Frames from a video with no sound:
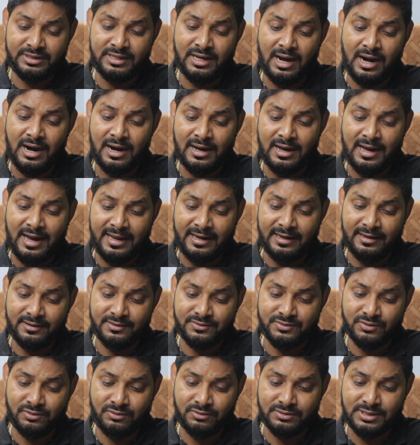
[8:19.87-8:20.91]
heart line.
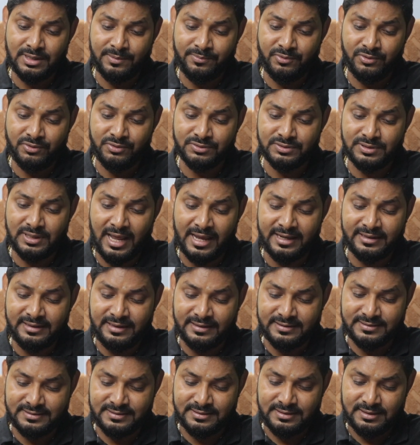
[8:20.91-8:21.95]
So suppose like
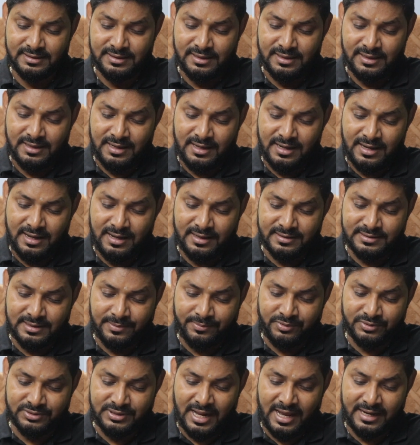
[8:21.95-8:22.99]
this
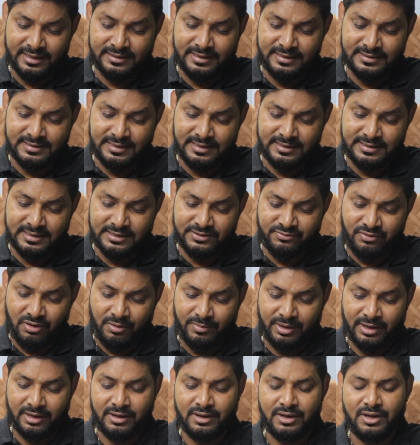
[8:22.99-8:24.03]
it is
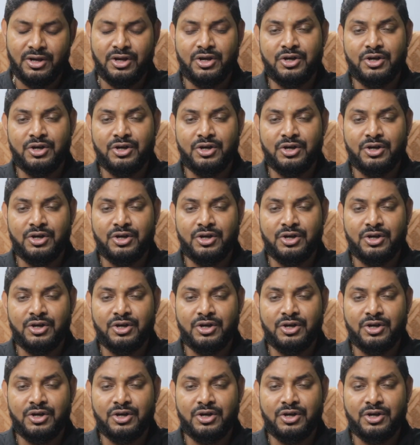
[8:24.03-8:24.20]
forming.